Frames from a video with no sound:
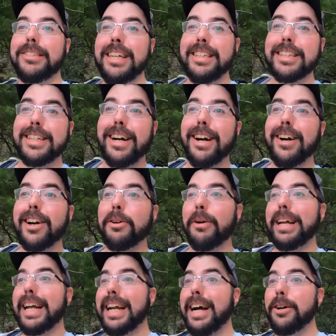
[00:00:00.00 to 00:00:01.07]
I stay in the car? Do
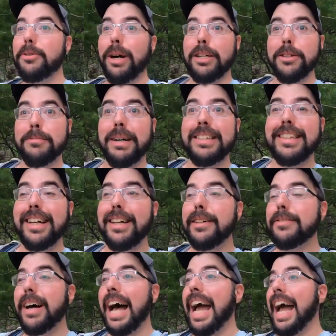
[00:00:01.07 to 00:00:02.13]
I get out? Do I do it
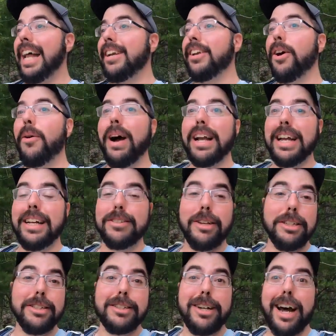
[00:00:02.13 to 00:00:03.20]
myself? I had no idea.
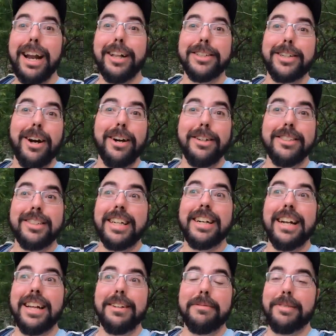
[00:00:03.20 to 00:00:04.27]
So I just got out of the car and
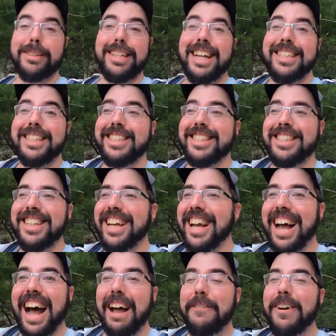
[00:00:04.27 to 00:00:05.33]
stared at him because I just,
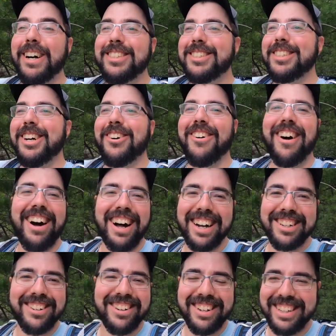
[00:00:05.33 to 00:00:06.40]
I felt so
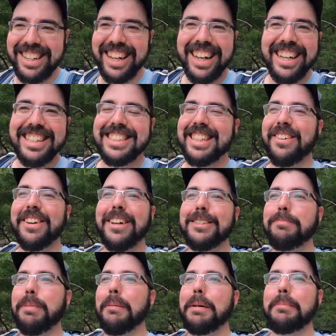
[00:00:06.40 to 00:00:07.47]
awkward. Somebody
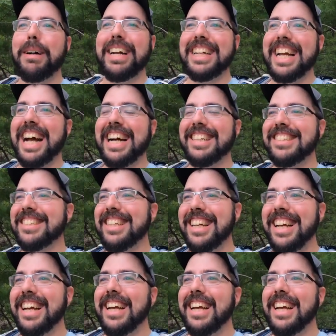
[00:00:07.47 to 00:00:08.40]
else pumping my gas.